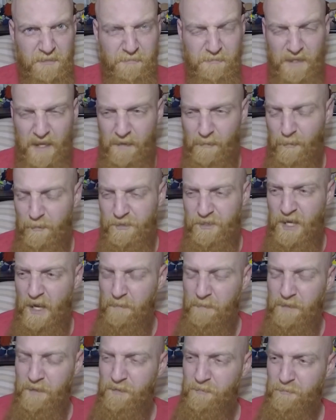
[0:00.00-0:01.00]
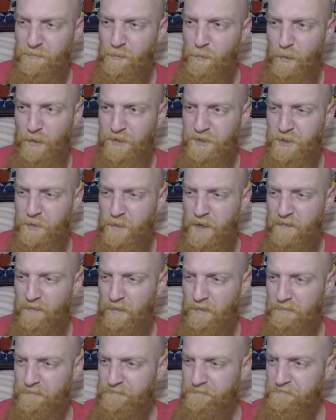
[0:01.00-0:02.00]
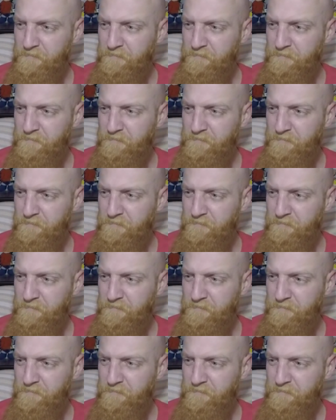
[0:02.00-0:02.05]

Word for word: flavors coming through whatsoever.